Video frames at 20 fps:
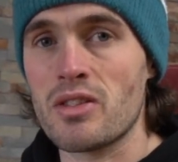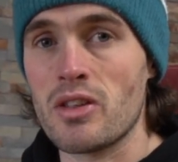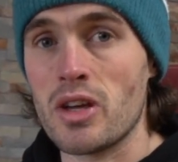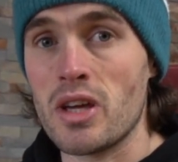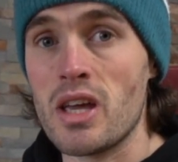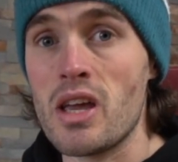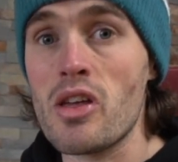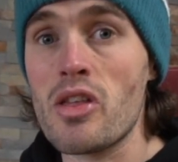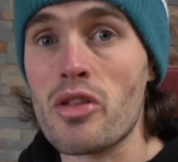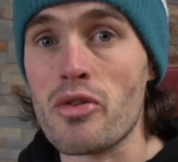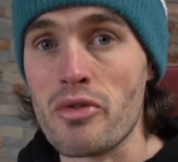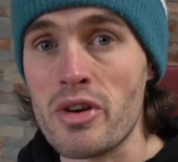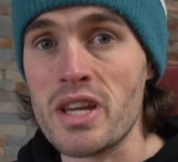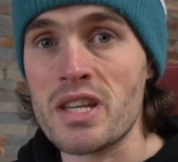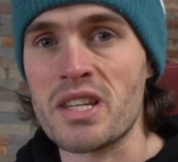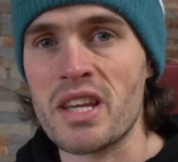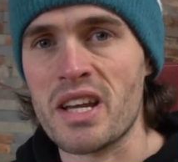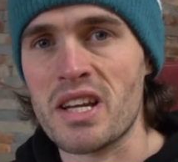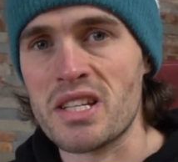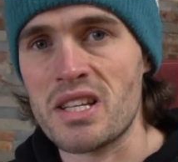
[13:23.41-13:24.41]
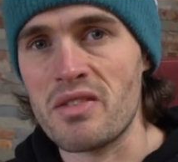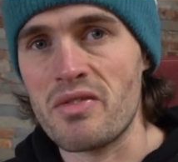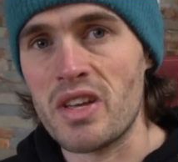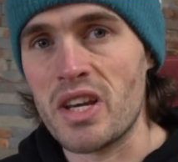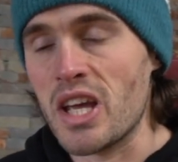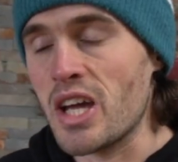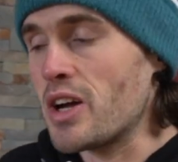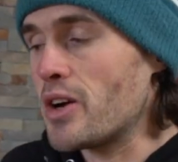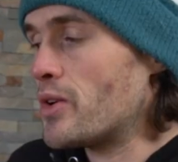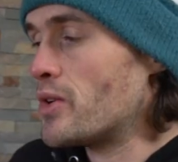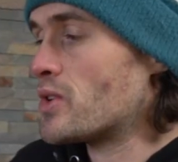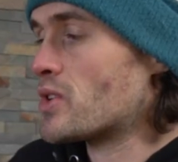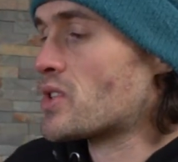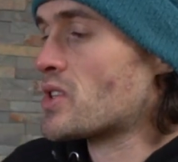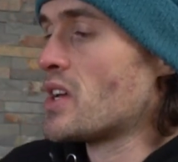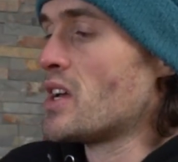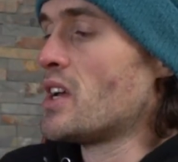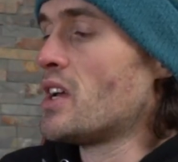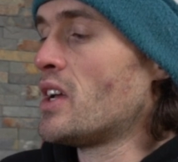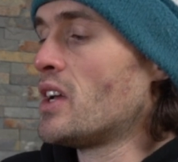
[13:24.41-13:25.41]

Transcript: the 360 videos